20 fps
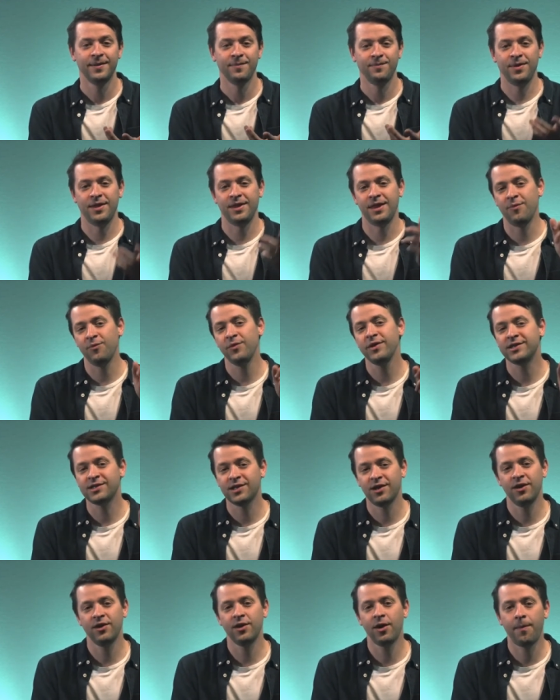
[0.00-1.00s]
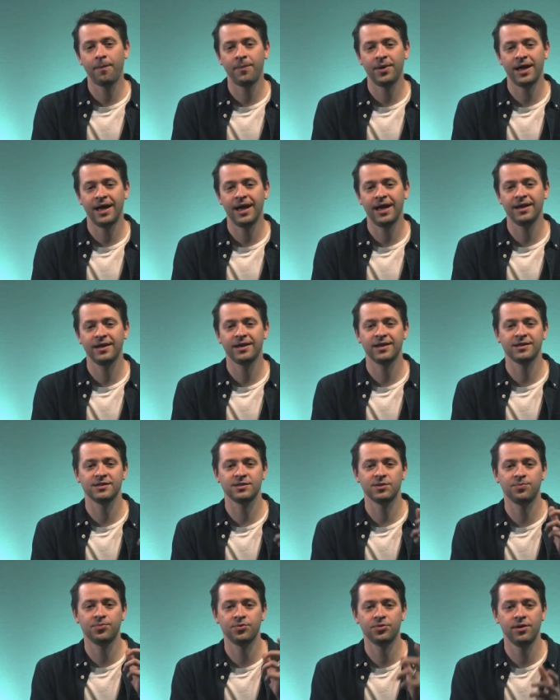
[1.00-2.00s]
But then we turn our panic
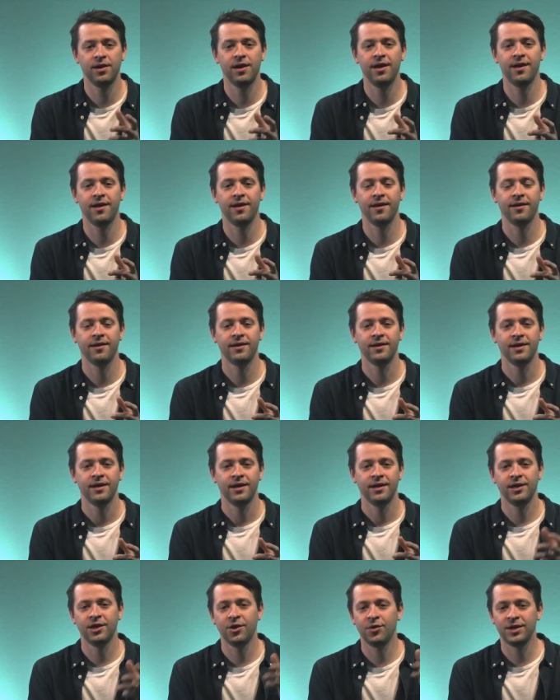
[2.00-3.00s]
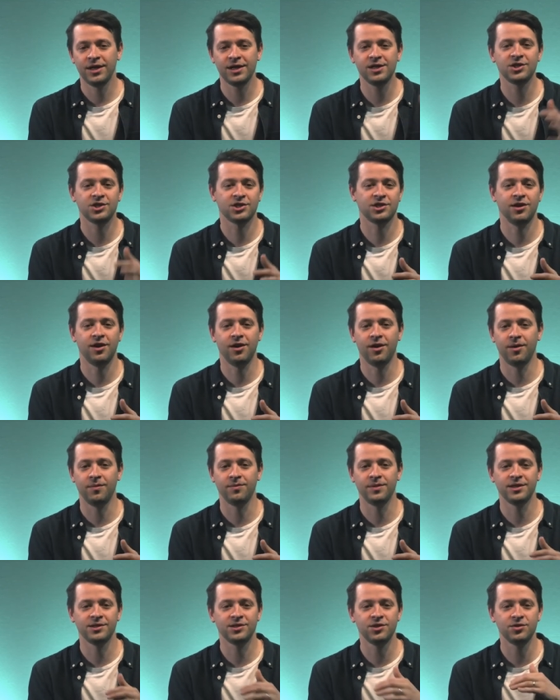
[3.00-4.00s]
into prayer. You know, in each psalm,
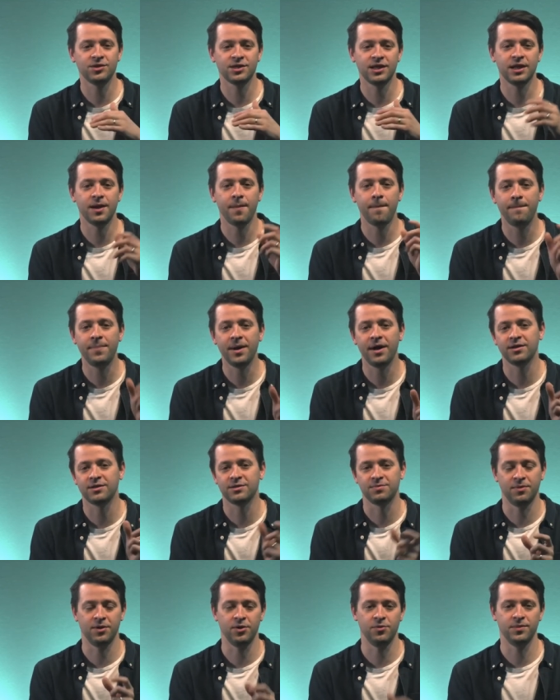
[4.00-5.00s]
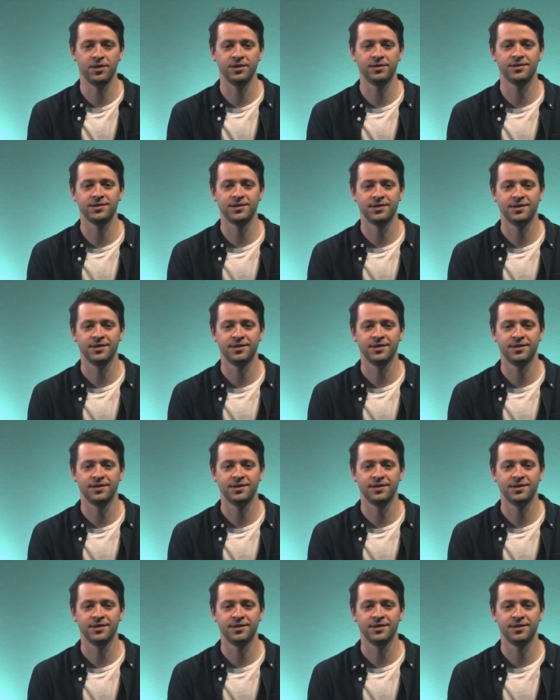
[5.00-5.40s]
there's usually a but moment.